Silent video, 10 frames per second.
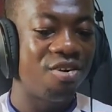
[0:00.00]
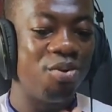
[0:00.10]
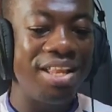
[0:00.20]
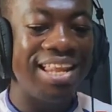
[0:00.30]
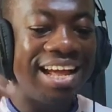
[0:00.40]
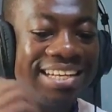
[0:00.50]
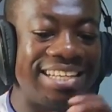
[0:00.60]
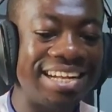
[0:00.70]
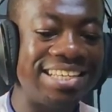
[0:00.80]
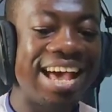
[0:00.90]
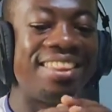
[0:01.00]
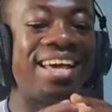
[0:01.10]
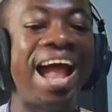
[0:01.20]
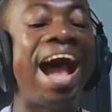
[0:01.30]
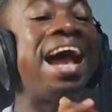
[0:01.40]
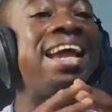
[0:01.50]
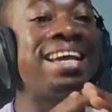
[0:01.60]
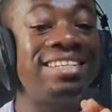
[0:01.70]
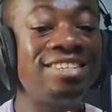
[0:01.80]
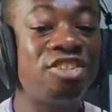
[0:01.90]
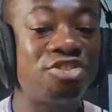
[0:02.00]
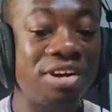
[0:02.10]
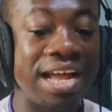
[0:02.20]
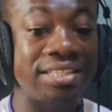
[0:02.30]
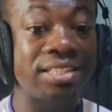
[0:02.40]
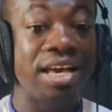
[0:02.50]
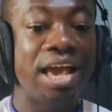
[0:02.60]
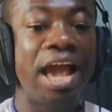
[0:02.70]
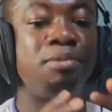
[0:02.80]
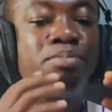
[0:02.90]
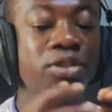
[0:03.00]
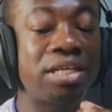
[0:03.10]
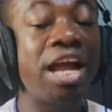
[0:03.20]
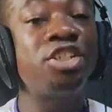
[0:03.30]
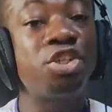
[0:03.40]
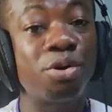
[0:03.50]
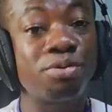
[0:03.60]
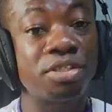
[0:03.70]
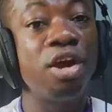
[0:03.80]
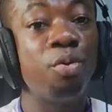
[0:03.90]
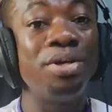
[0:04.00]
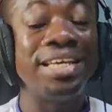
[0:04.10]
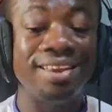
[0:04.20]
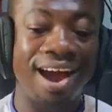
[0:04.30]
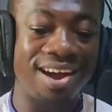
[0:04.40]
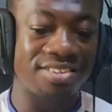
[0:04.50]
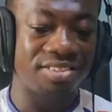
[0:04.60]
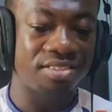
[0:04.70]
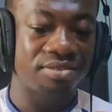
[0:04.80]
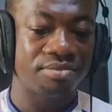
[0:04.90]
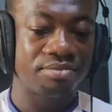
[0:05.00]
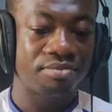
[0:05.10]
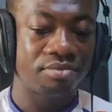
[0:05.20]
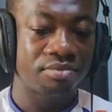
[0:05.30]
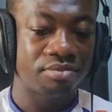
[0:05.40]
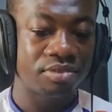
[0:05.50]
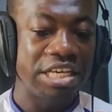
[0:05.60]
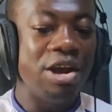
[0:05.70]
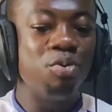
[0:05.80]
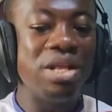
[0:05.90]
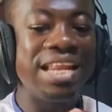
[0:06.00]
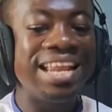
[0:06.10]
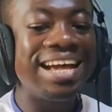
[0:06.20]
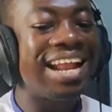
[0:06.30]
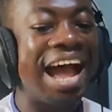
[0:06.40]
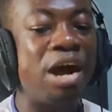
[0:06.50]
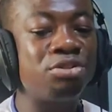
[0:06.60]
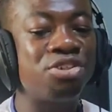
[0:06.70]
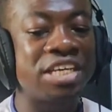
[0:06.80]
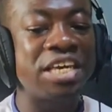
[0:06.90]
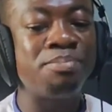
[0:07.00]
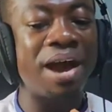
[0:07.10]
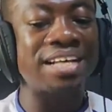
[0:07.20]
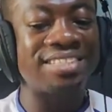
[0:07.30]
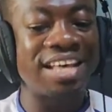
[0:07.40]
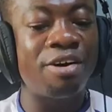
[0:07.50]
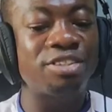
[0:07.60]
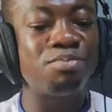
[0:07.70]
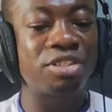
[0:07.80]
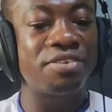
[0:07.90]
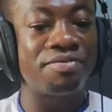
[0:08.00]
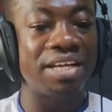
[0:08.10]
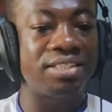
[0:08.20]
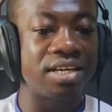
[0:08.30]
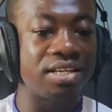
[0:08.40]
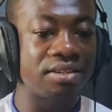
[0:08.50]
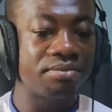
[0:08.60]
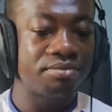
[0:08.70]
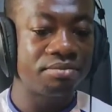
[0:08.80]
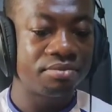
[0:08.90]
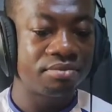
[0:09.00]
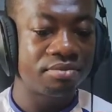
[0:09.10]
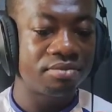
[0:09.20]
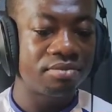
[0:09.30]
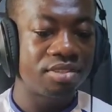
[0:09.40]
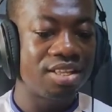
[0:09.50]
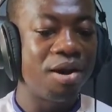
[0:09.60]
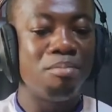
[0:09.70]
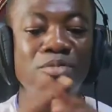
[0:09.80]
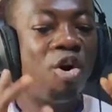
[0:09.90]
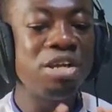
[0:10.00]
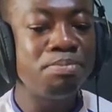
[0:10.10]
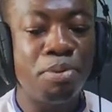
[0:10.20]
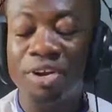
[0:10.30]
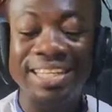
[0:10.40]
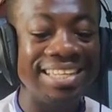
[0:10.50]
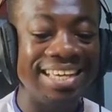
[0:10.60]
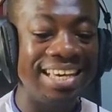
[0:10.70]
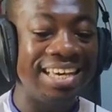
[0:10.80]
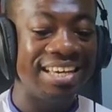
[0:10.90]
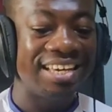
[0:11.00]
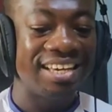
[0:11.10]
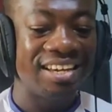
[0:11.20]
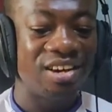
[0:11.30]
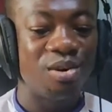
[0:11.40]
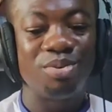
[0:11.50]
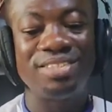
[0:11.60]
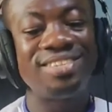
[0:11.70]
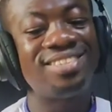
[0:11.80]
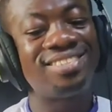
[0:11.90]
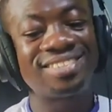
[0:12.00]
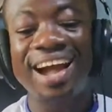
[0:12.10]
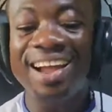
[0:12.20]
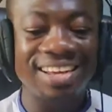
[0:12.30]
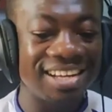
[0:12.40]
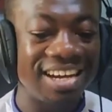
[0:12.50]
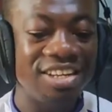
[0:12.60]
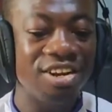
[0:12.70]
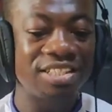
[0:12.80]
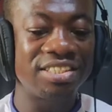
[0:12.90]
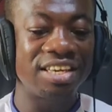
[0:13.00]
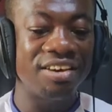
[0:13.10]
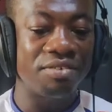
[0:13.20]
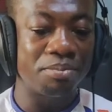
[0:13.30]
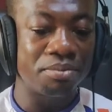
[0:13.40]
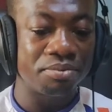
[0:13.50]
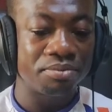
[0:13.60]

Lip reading: We learn that there are hidden strengths and potentials within us. We learn how to keep ourselves motivated. More importantly, we decide not to give up.